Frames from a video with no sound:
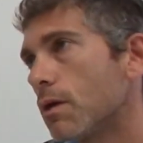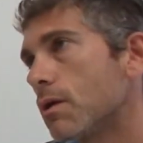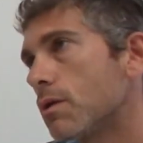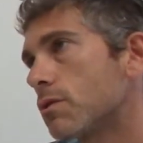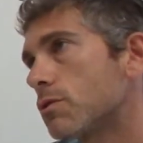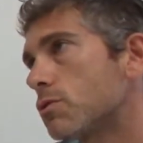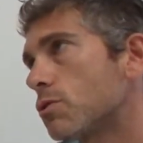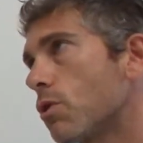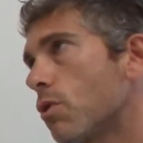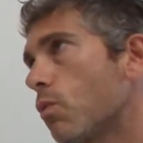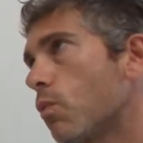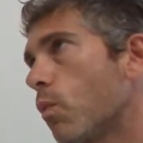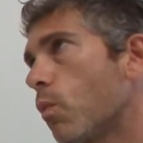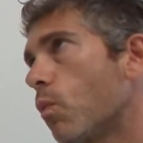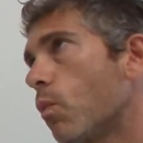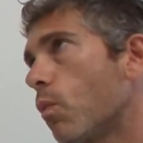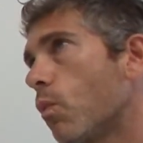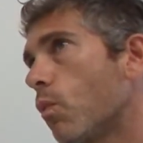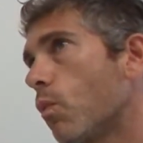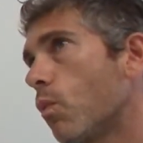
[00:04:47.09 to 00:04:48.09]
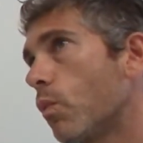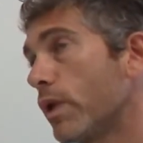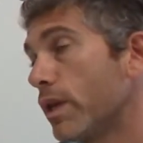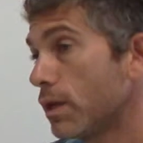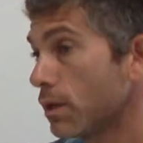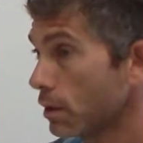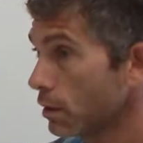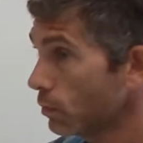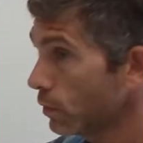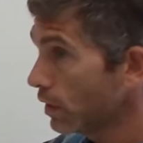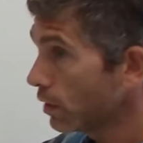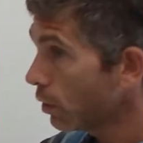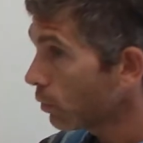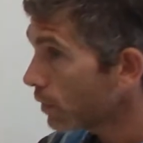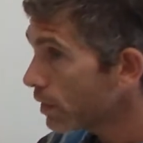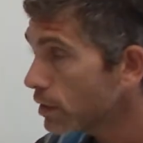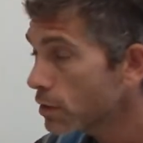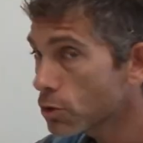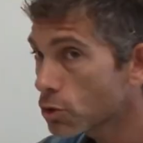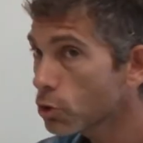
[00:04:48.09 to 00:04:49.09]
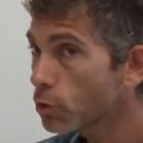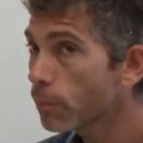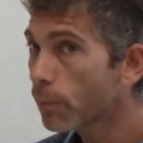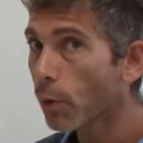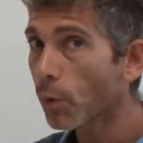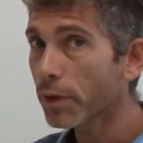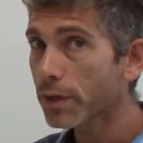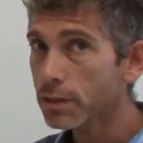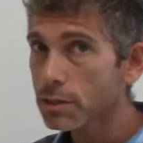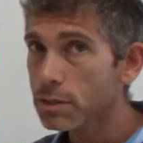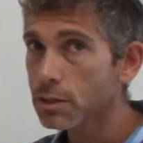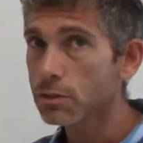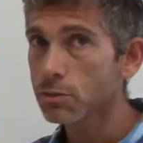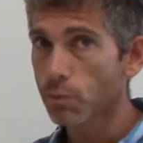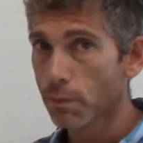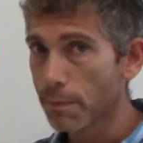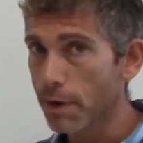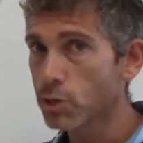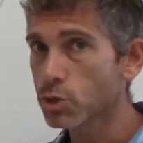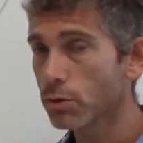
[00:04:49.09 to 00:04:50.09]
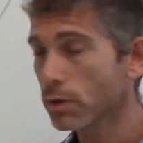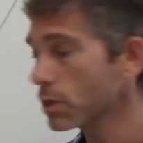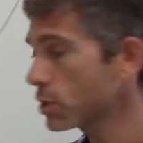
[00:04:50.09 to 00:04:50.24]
So we know we need 2 points because we're measuring a